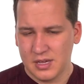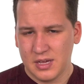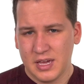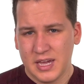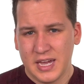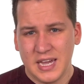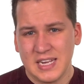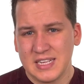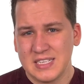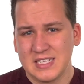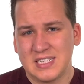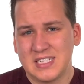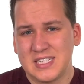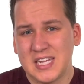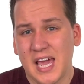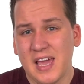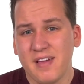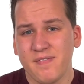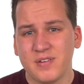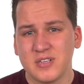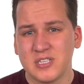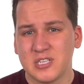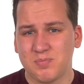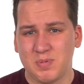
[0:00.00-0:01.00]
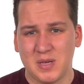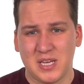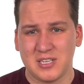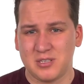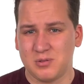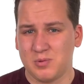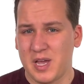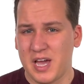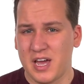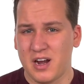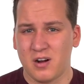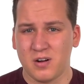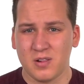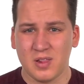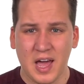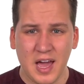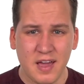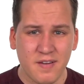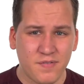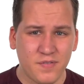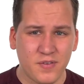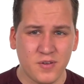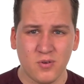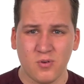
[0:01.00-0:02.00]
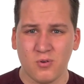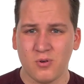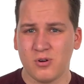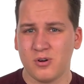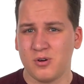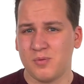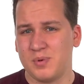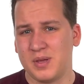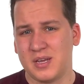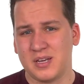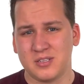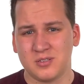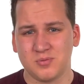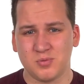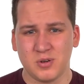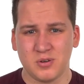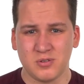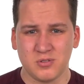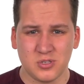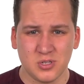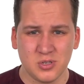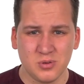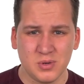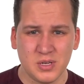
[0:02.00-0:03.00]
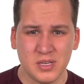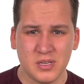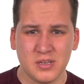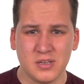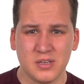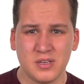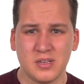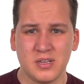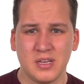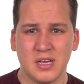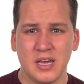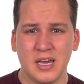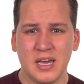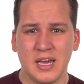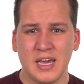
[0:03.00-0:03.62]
He didn't save us because we had our life in order, because we were doing good.